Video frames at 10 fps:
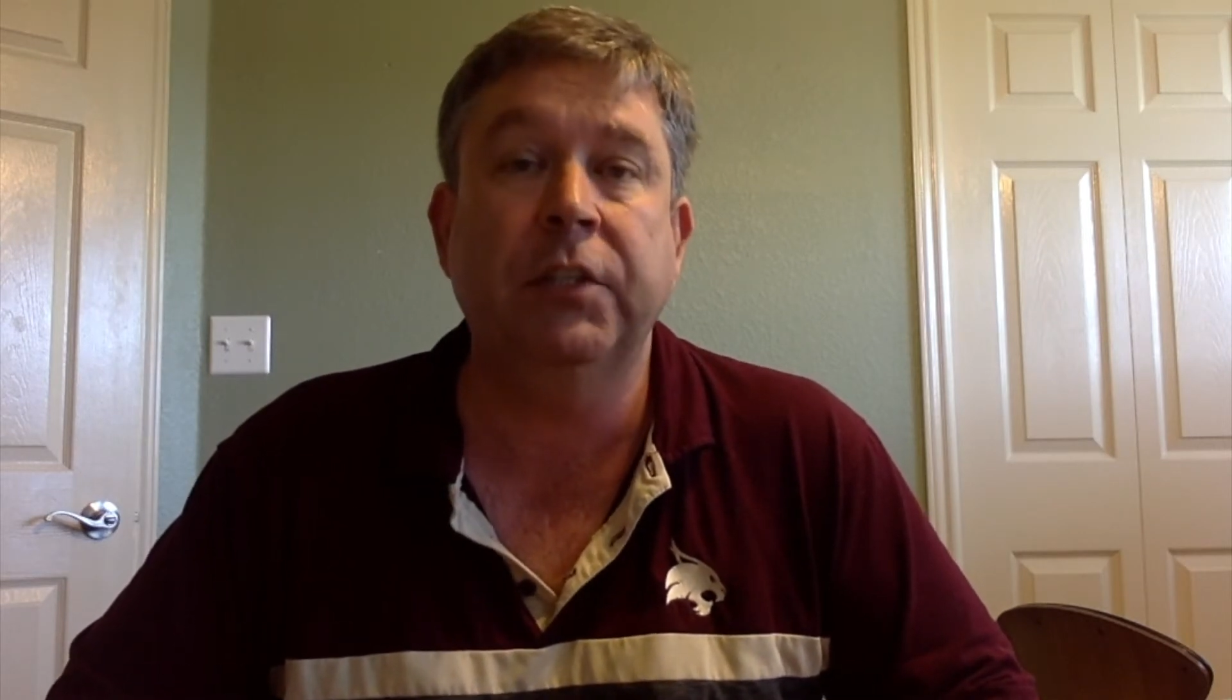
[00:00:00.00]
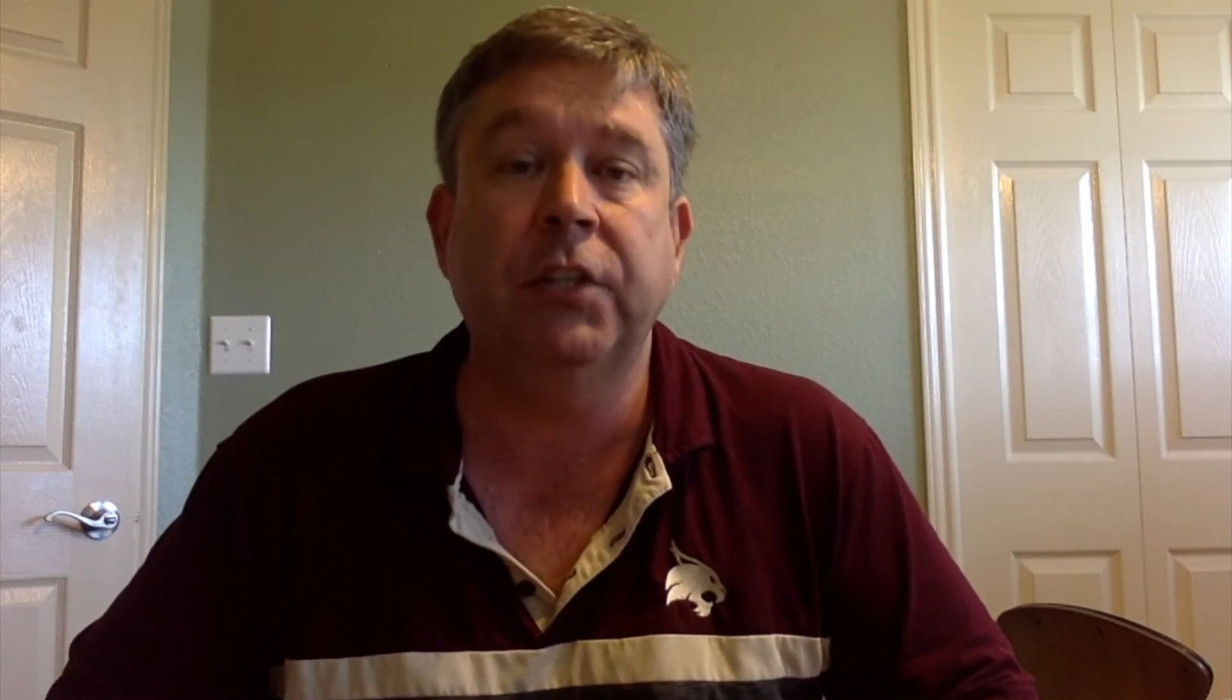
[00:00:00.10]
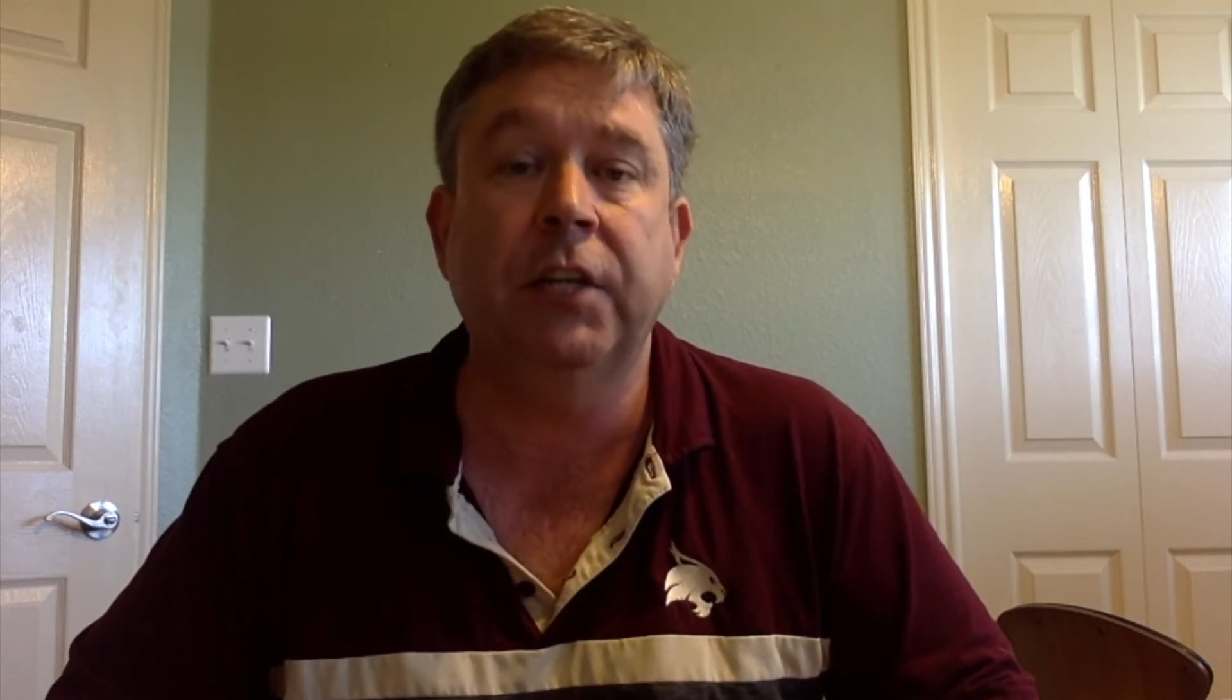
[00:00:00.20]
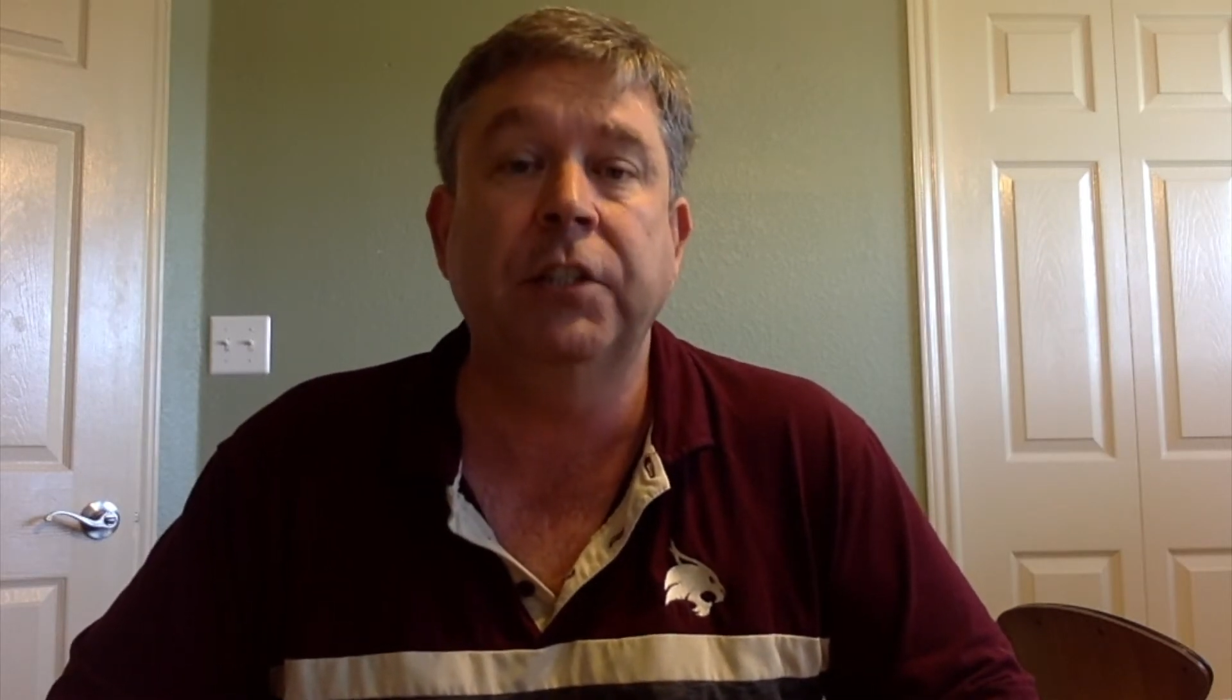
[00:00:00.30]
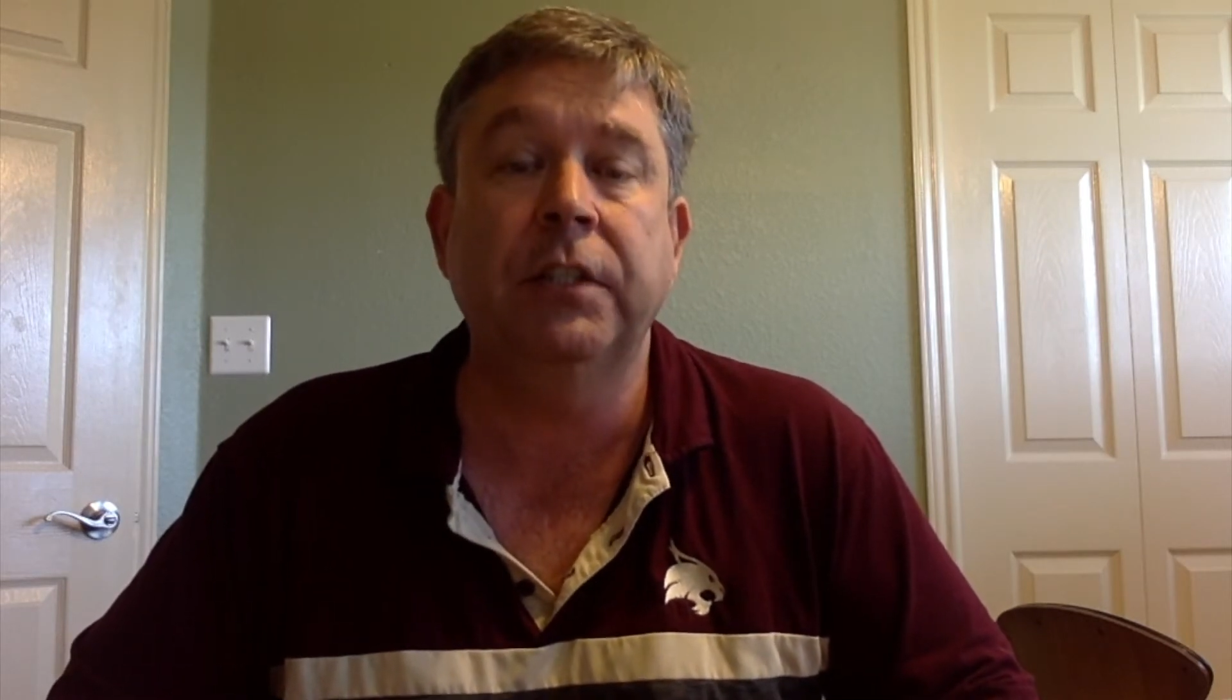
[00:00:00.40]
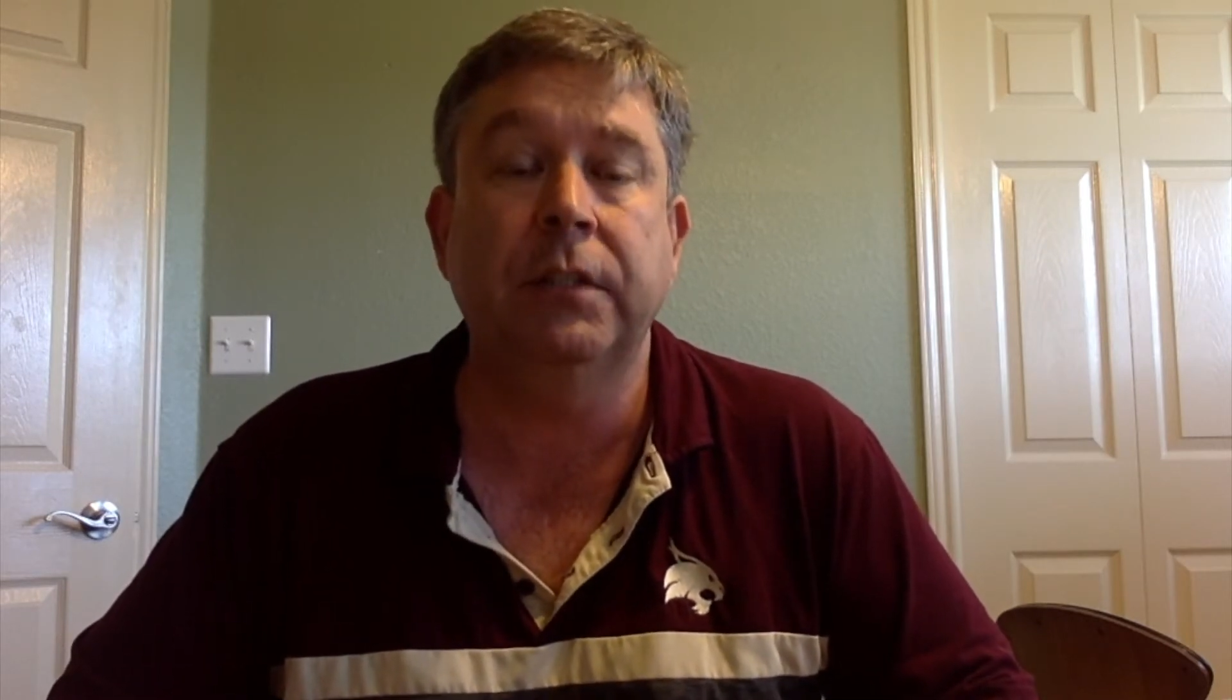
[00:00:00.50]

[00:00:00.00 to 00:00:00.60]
changing